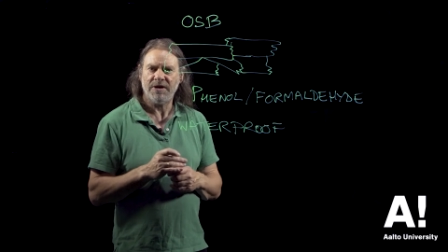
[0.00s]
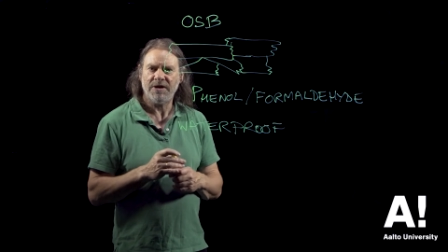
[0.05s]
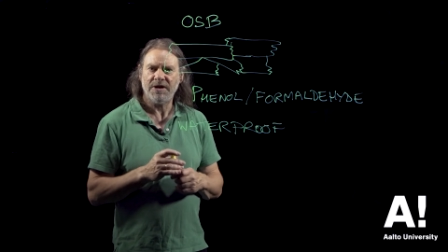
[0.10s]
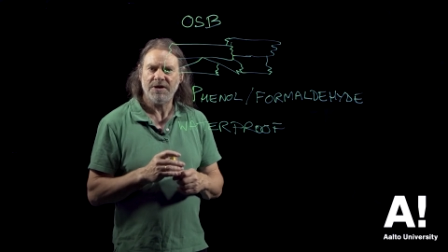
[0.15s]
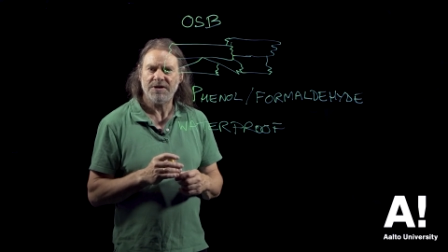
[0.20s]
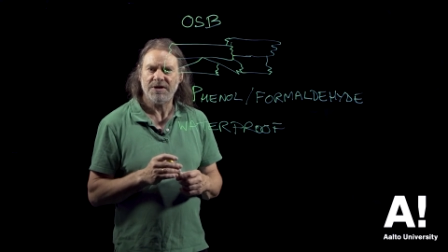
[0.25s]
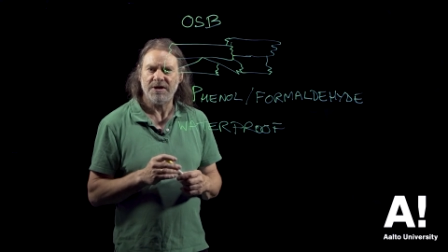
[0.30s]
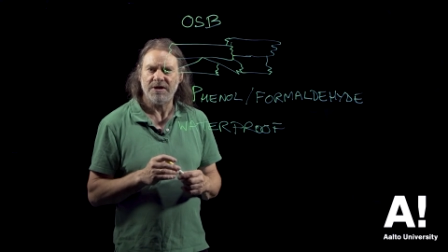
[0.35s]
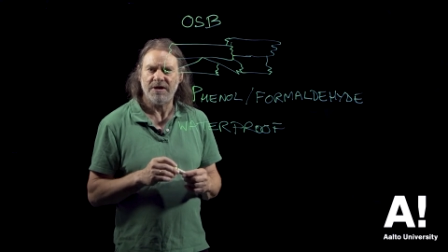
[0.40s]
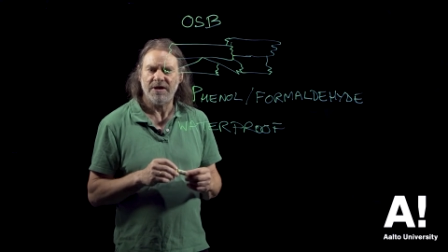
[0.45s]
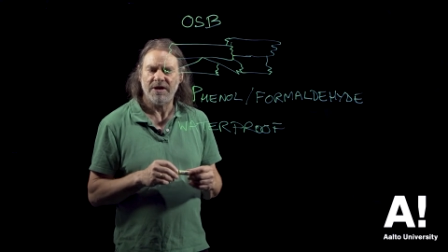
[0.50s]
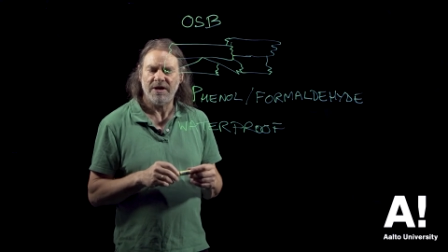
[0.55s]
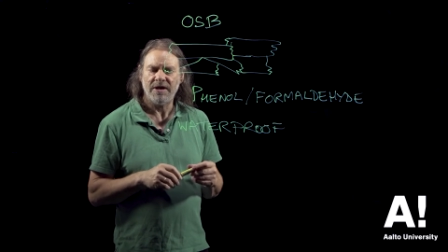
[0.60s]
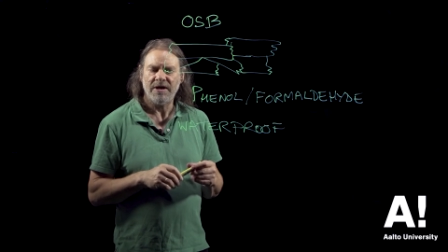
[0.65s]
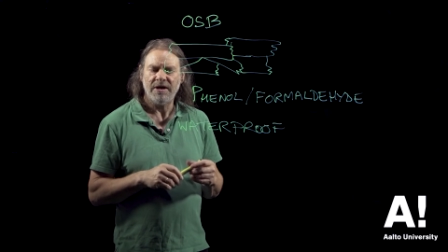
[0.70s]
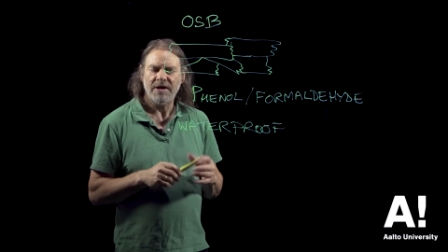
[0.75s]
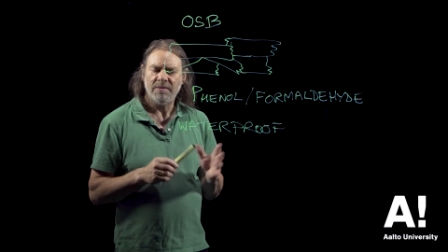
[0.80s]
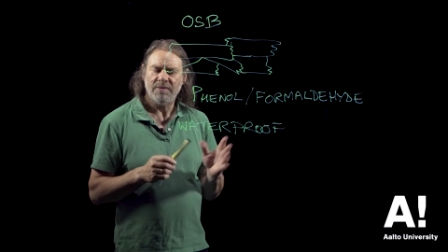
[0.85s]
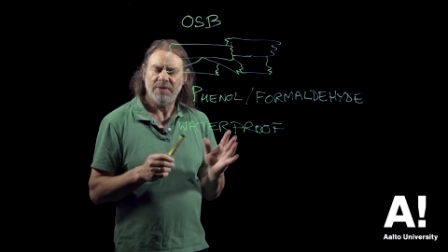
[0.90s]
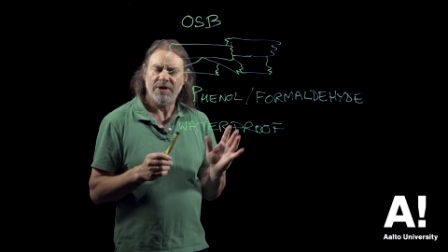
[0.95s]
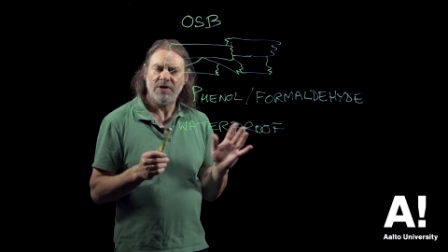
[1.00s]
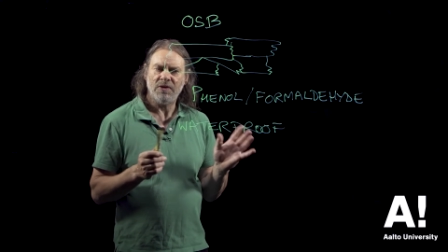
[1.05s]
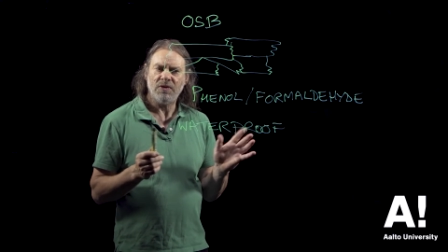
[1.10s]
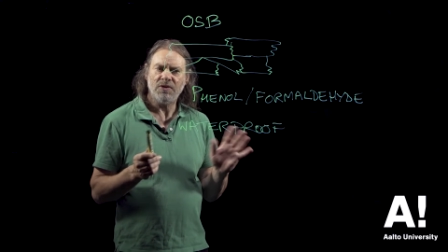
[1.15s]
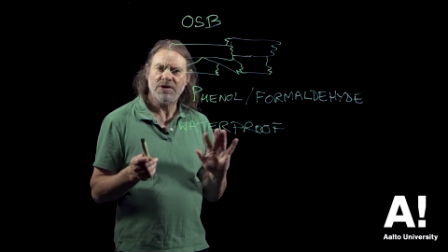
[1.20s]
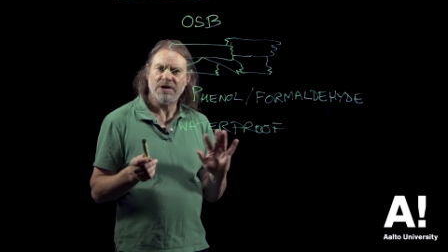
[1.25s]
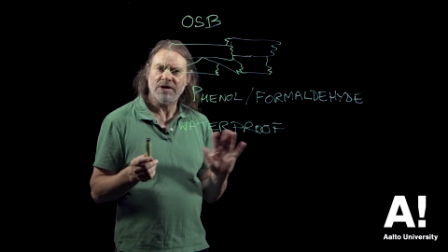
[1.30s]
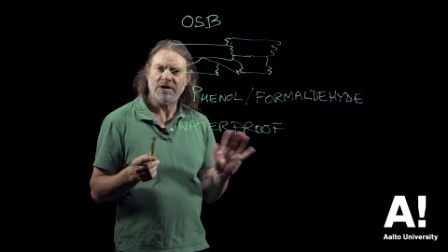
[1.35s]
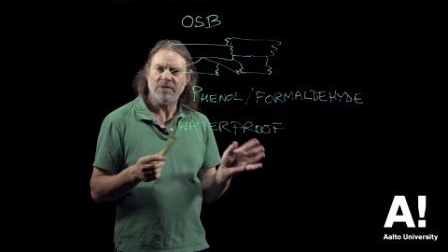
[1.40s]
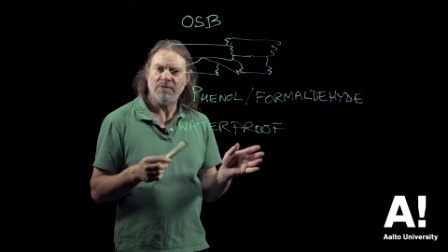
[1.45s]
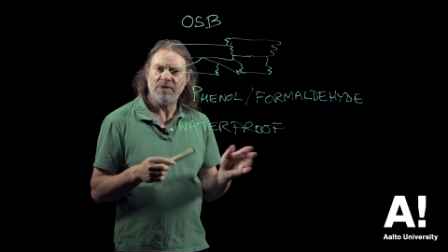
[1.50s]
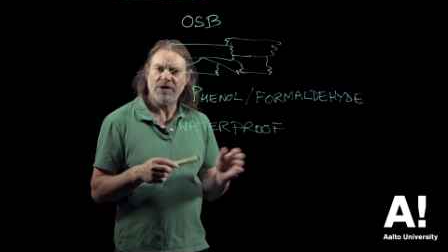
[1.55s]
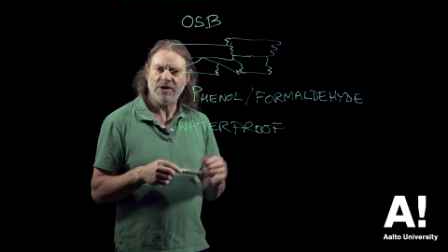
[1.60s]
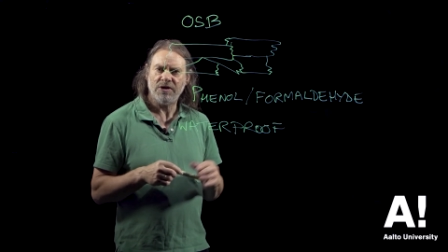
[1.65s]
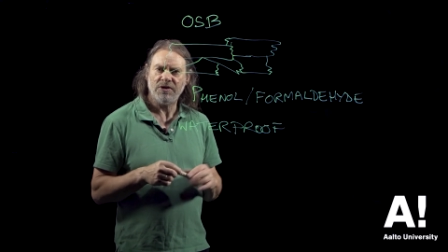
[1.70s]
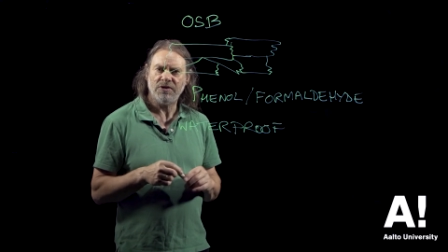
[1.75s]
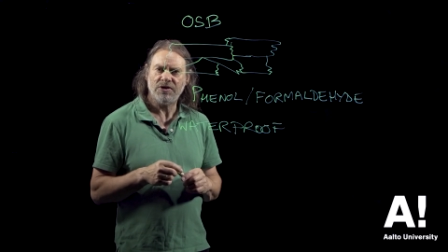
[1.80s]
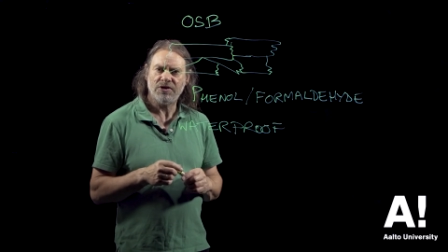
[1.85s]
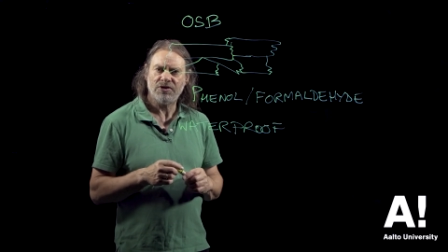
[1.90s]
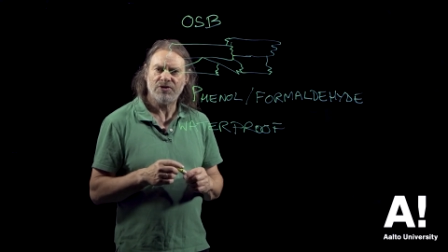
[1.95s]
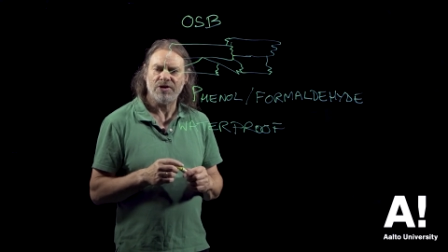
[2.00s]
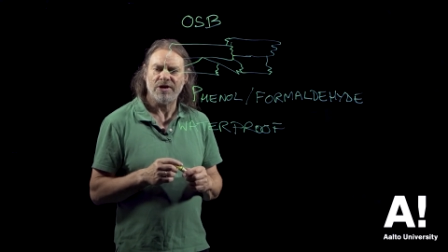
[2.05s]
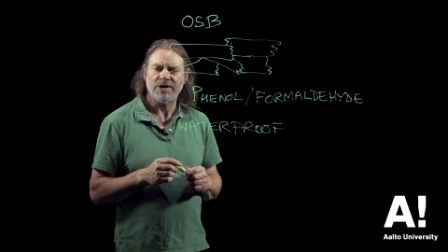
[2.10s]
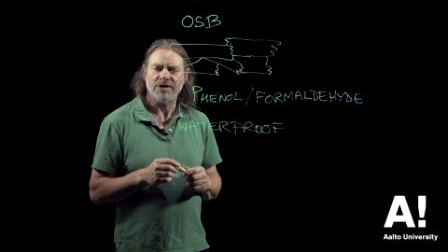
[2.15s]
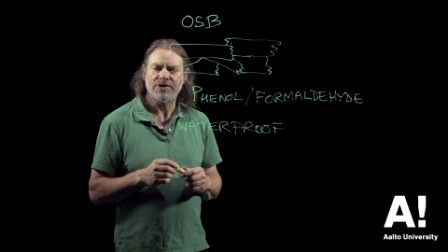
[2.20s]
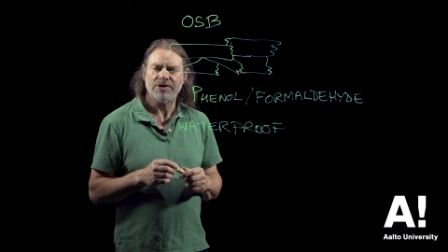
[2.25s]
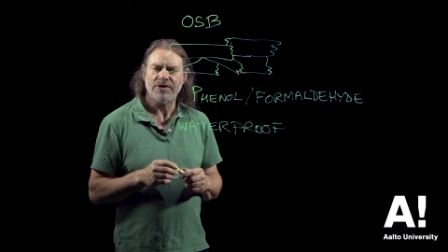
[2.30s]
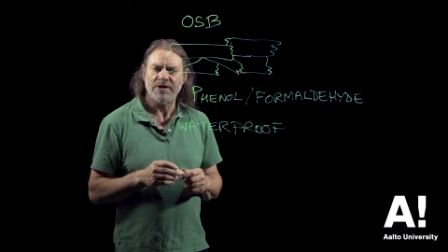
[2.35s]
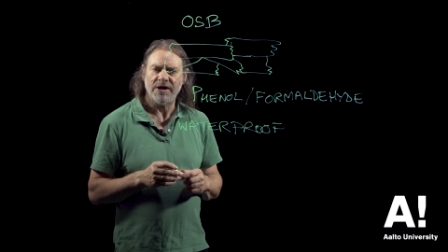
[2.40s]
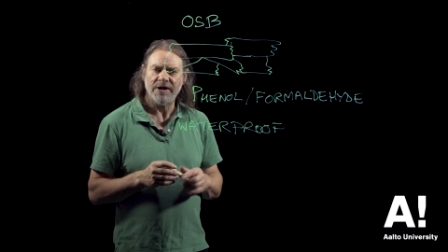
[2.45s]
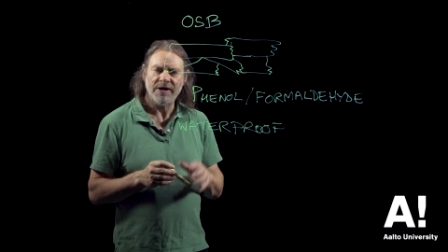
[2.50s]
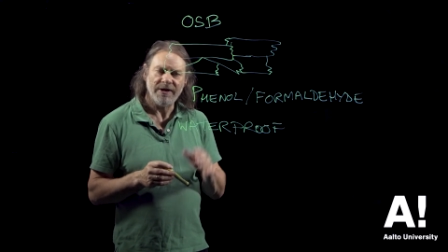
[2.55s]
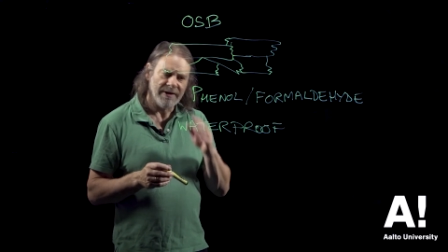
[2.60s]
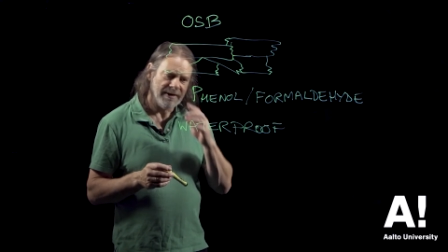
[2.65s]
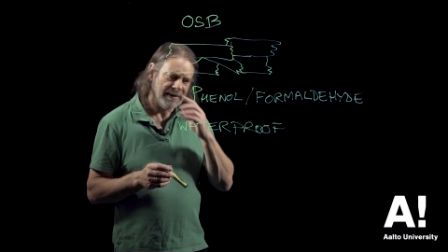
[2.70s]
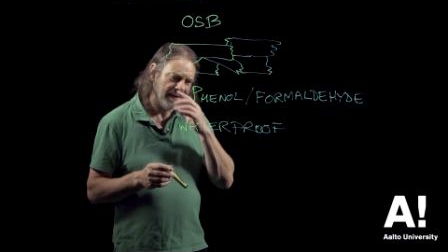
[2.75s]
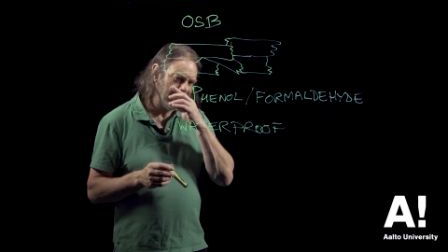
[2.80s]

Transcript: of this in there. But it also can be used structurally.